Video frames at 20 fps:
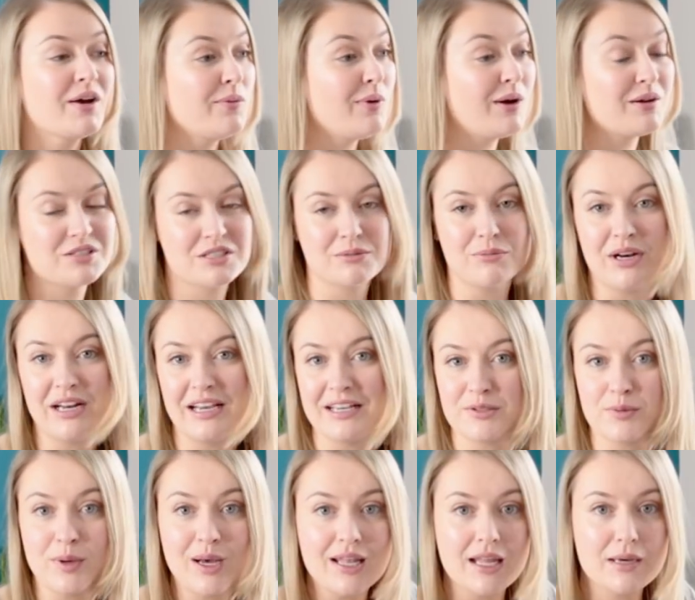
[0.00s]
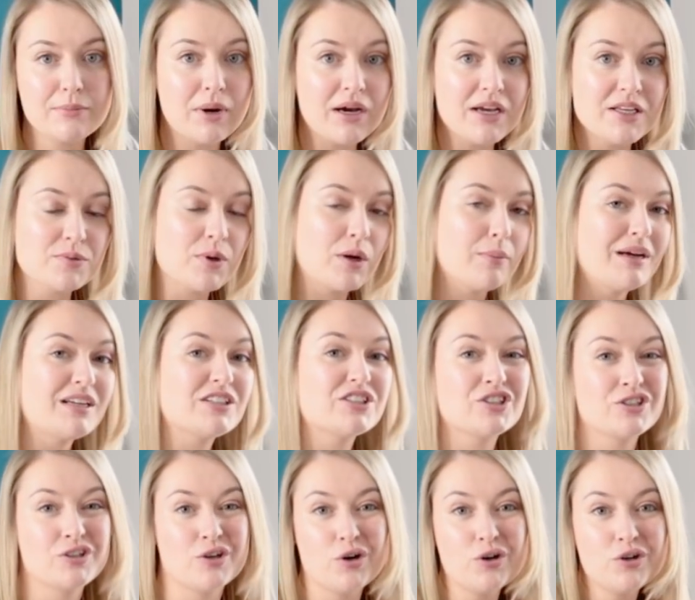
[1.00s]
Whilst I'm on it as well, I might as well
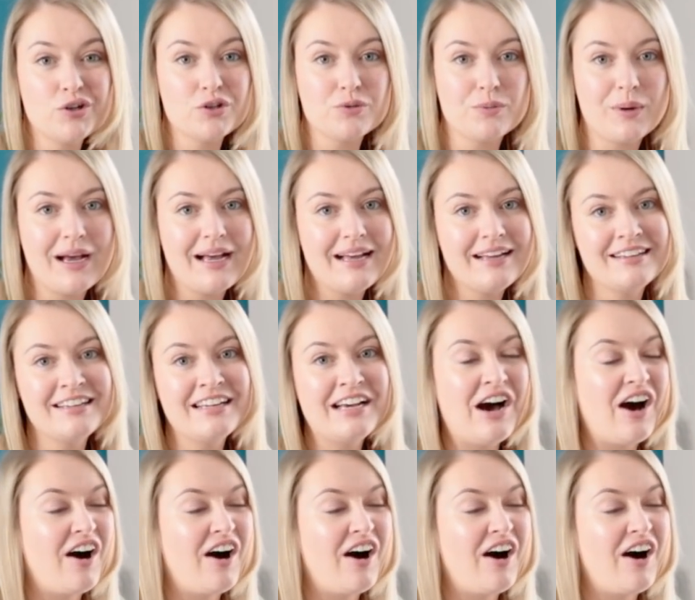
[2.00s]
mention underwear.